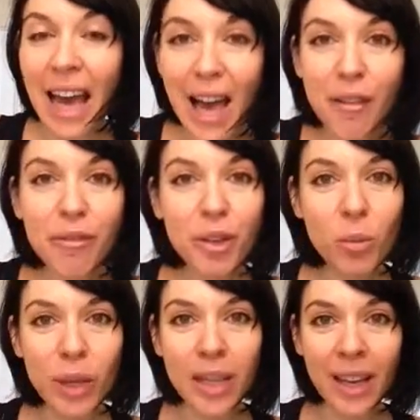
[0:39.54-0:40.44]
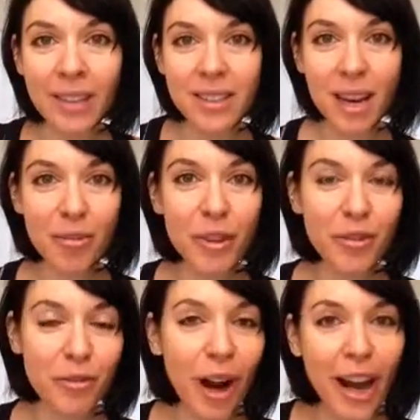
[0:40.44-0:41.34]
Every weekend, every
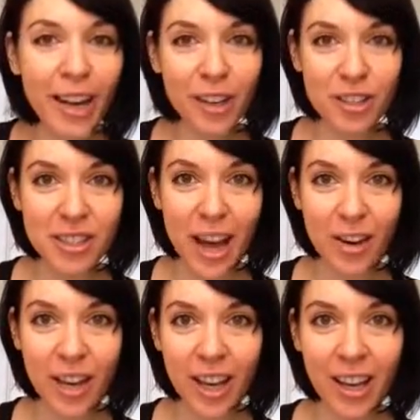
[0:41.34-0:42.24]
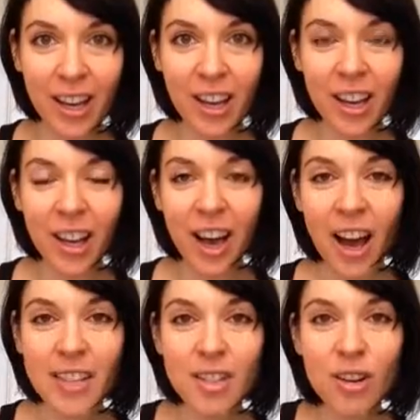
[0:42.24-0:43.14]
Friday or Saturday,
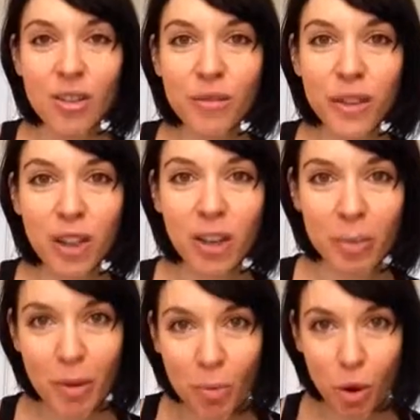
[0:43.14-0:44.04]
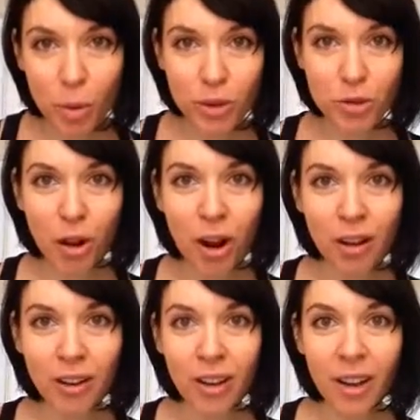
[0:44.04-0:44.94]
I start to feel a little bit more
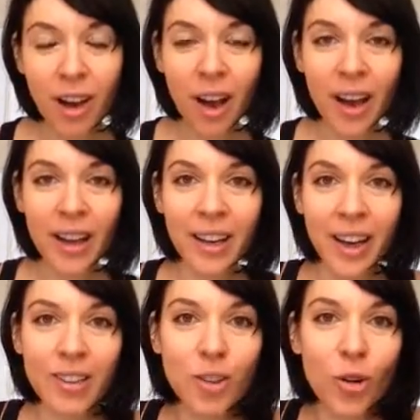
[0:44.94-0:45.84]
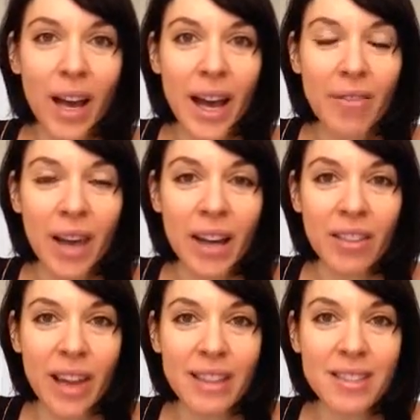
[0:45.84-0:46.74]
withdrawn. I, I don't have
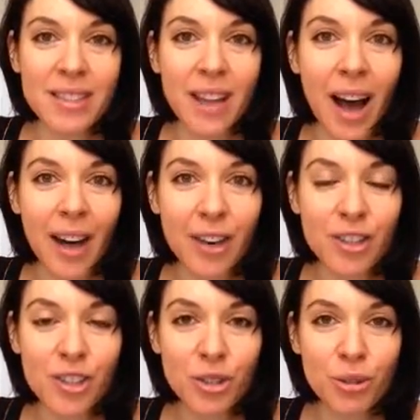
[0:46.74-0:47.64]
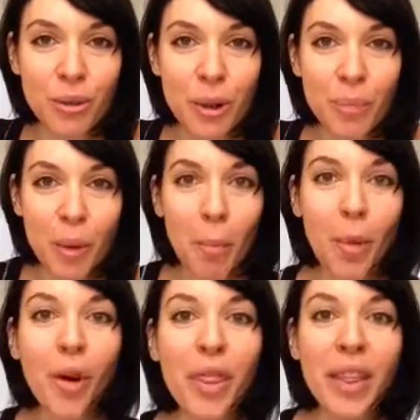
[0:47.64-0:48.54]
that, that desire to
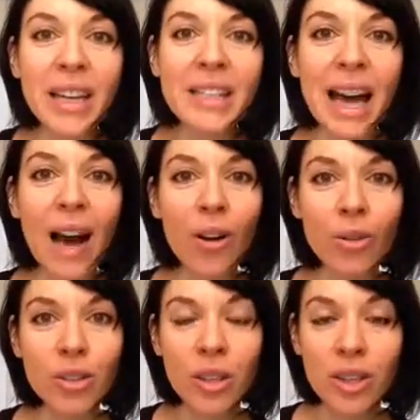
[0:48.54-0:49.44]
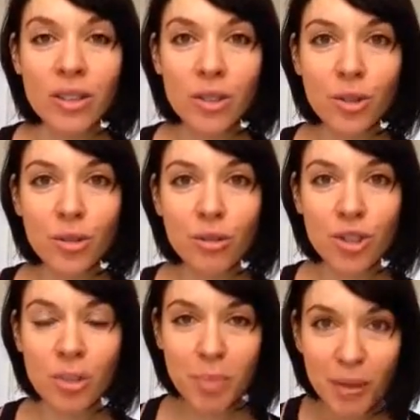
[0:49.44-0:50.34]
put things out, to
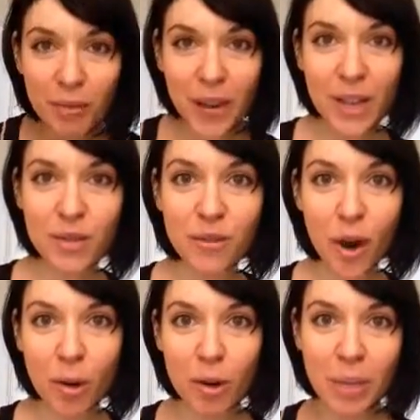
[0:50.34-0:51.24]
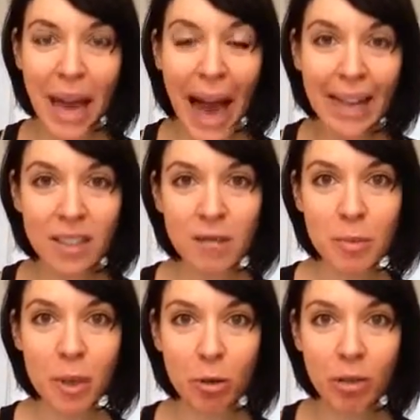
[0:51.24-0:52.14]
just be face forward, be active,
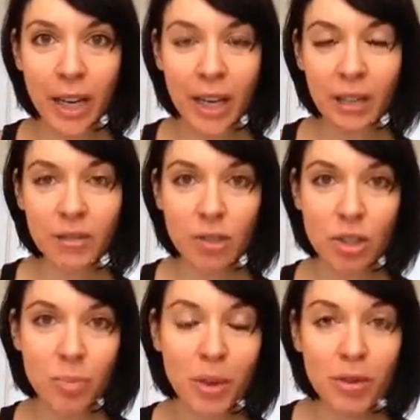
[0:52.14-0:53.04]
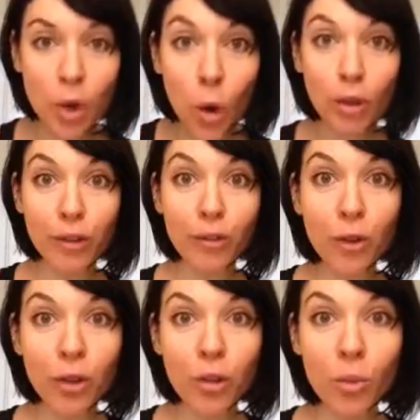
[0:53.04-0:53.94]
to be creative, to just be totally
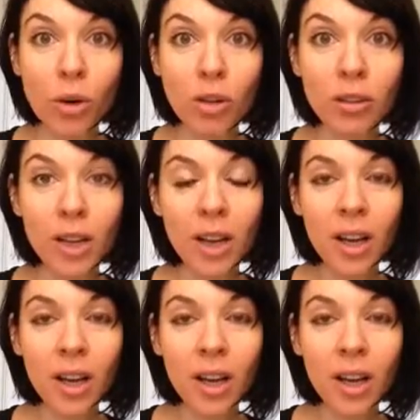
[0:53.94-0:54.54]
full in the world.